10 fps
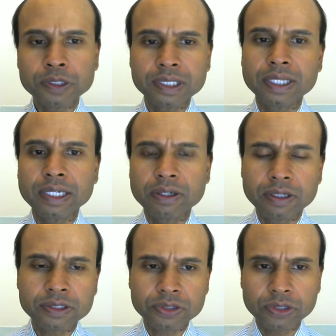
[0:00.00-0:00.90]
pausing there and
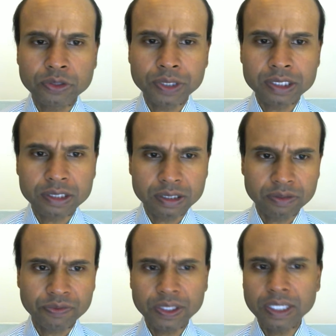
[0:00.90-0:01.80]
answering your
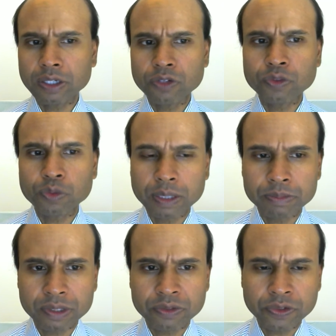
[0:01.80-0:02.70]
question, feeling
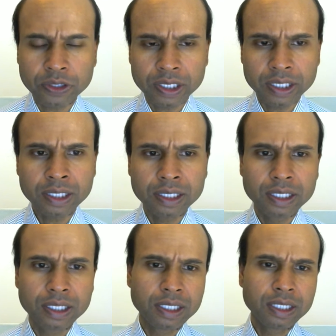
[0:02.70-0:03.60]
overwhelmed and foggy
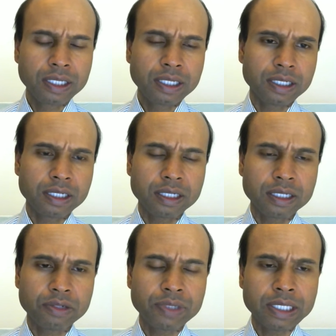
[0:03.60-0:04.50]

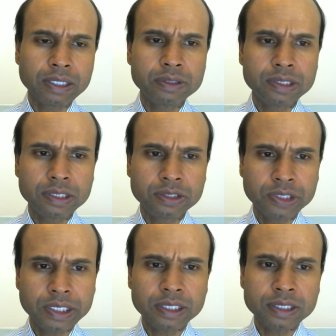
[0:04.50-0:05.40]
uh, around
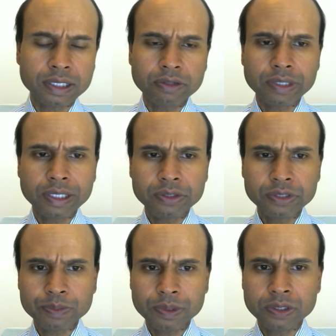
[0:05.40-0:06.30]
triggers and around
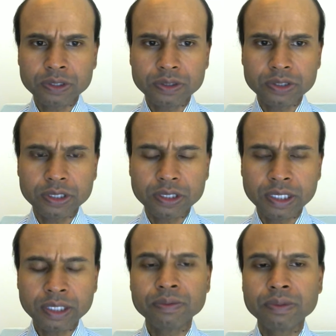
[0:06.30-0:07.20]
your spiritual
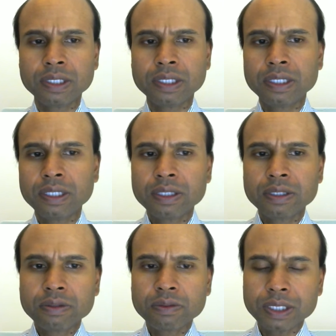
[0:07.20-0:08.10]
journey.
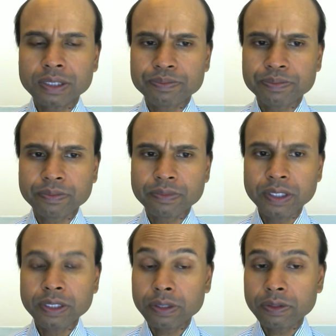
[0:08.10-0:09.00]
Well,
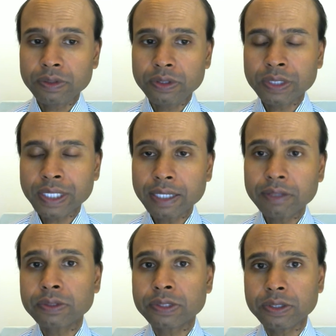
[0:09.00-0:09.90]
you know, you
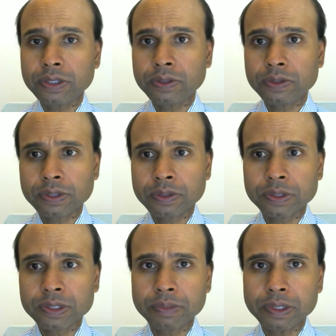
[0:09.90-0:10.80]
can also use the
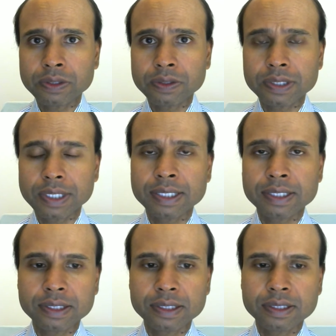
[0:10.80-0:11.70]
Course in Miracles
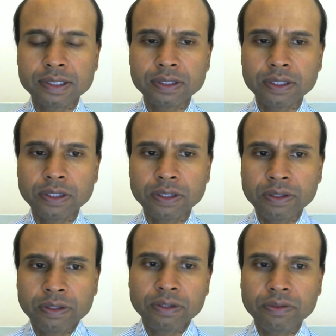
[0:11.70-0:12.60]
lessons
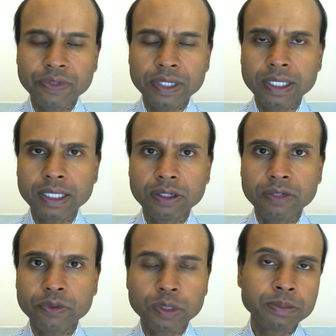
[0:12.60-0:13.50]
on feeling
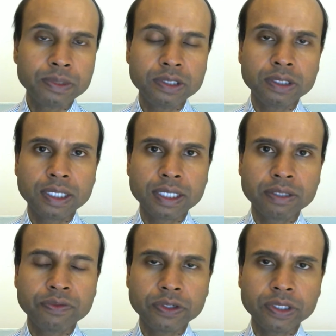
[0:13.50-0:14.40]
overwhelmed and,
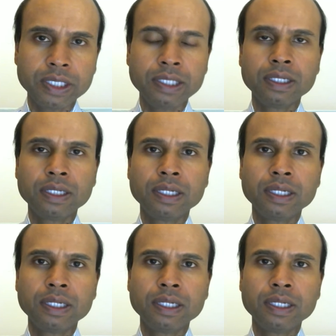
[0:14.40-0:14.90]
and foggy.